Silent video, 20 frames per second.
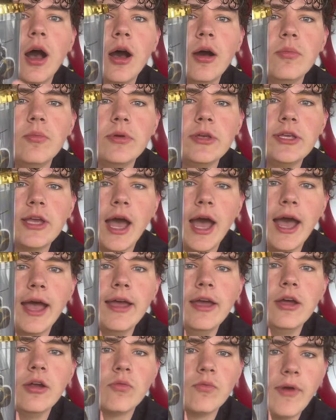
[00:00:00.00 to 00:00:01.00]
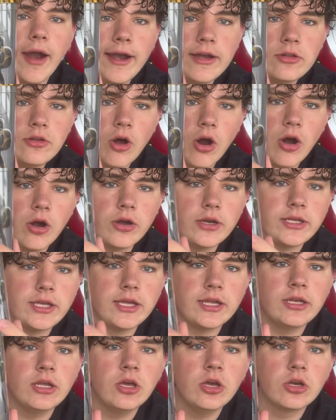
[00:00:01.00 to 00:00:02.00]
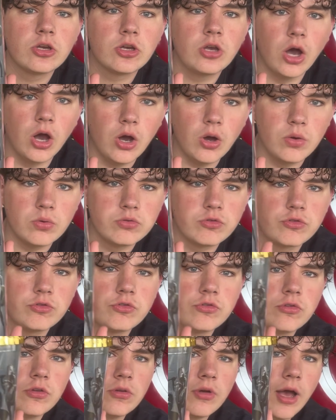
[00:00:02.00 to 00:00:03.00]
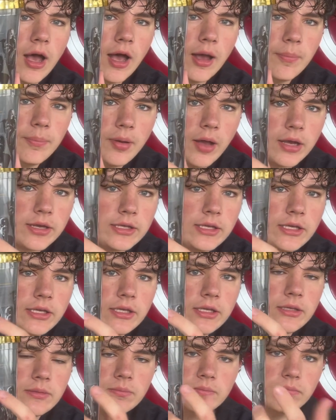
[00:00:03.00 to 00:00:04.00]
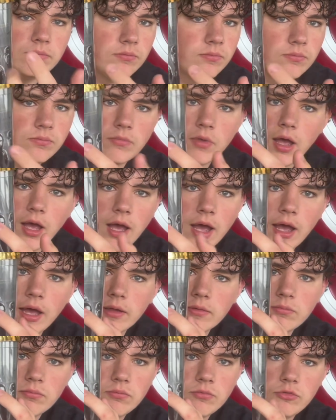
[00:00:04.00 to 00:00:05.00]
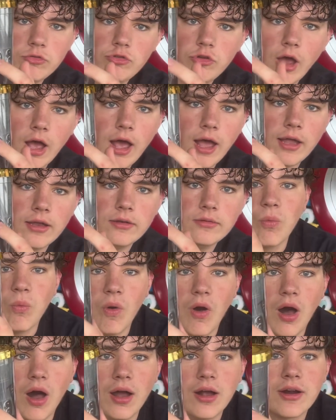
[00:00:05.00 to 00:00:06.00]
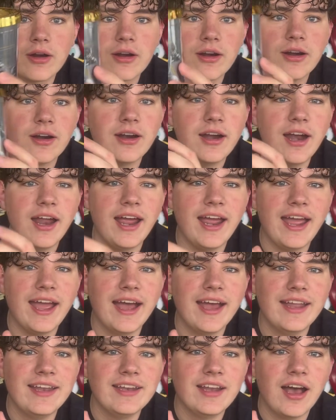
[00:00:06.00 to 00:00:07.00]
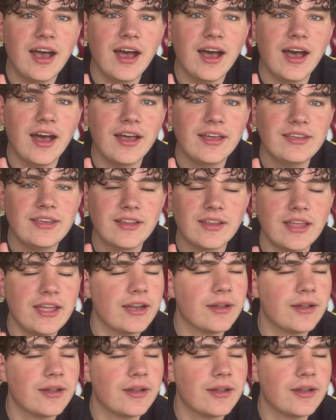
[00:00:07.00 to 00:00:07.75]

We got Red Guardian, Ghost, Bucky, John Walker, and Yelena.